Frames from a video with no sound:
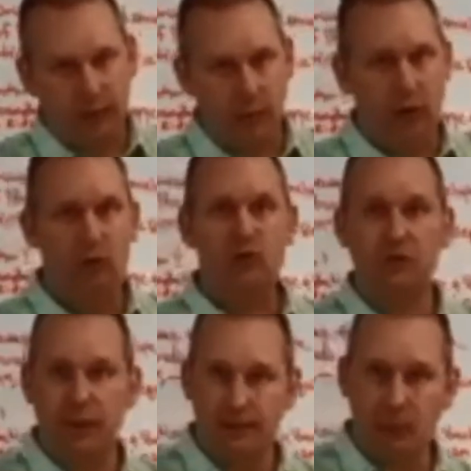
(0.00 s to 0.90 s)
We use
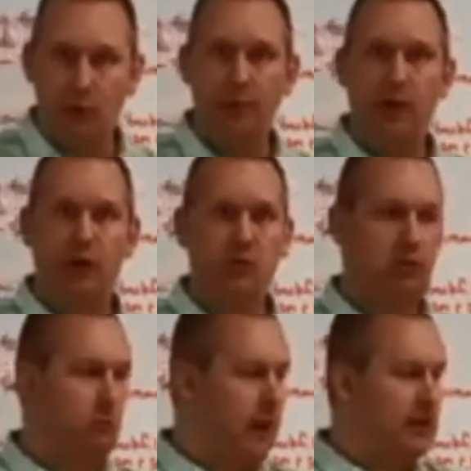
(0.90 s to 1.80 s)
cement board because when
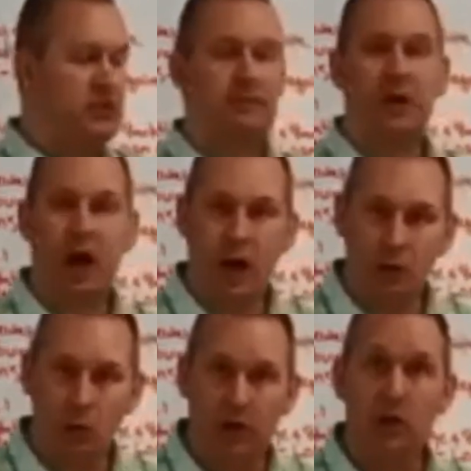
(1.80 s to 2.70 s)
you match up to
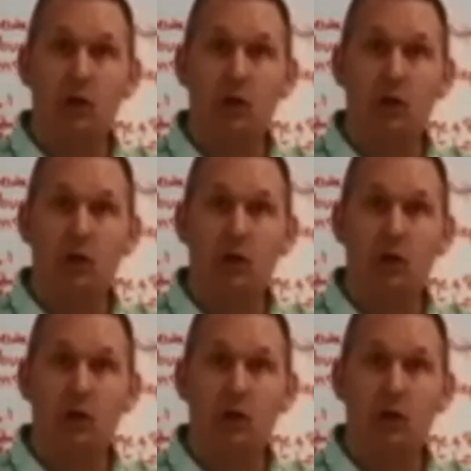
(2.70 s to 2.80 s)
hardwood,